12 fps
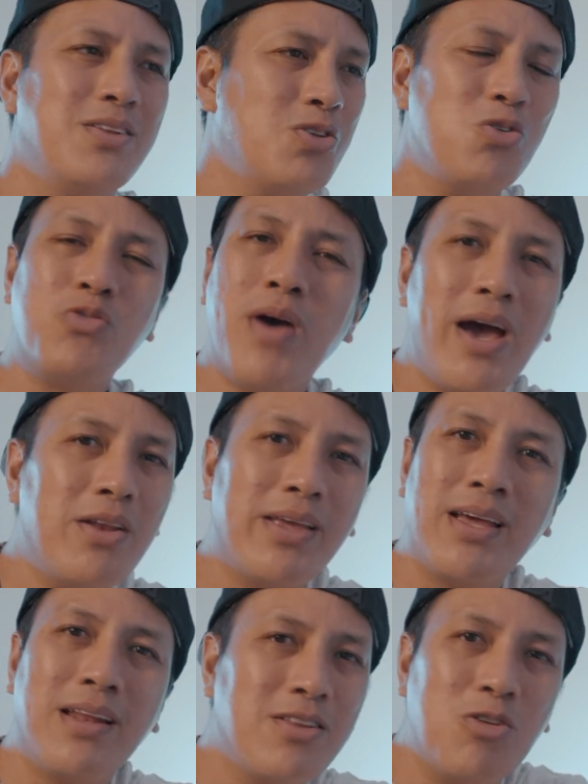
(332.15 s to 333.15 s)
Don't try to be
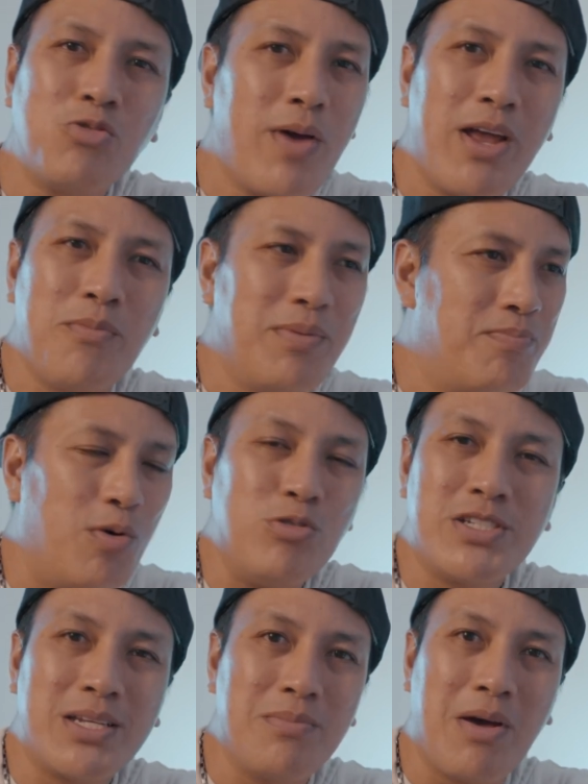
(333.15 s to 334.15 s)

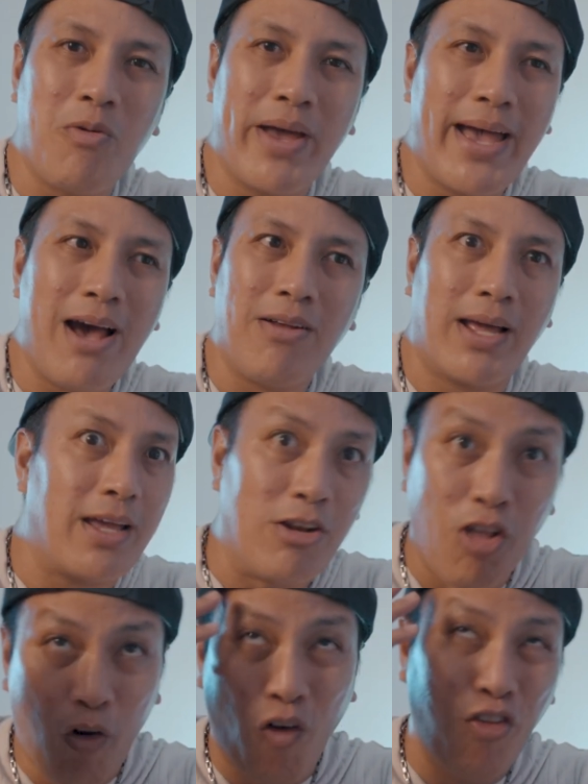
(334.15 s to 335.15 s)
bullshitting my way out. Like, and
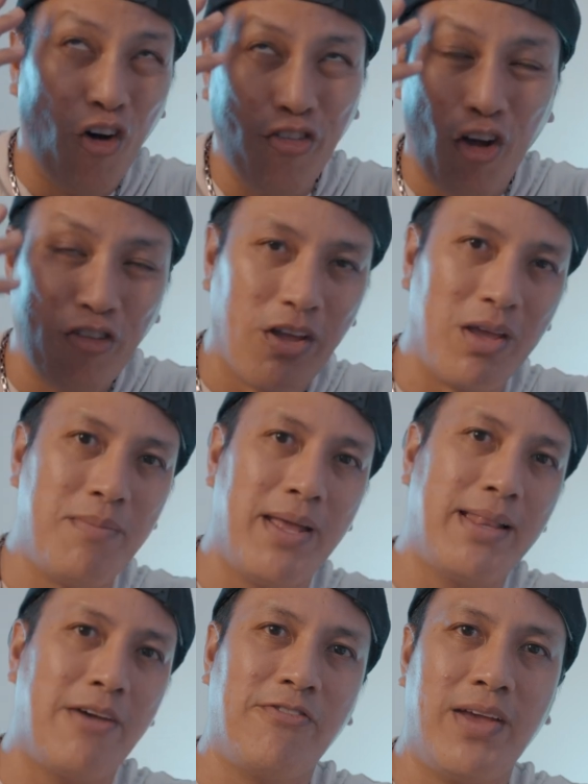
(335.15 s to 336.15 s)
you're like, what, he
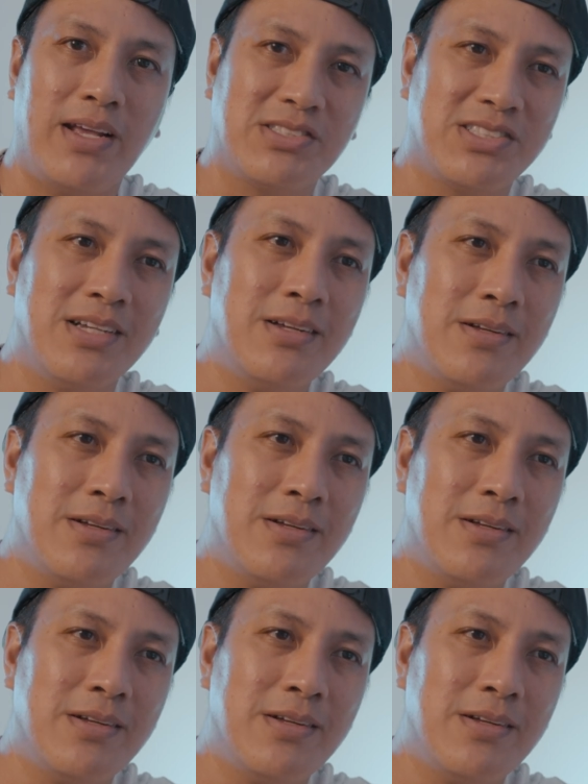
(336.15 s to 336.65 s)
made that face.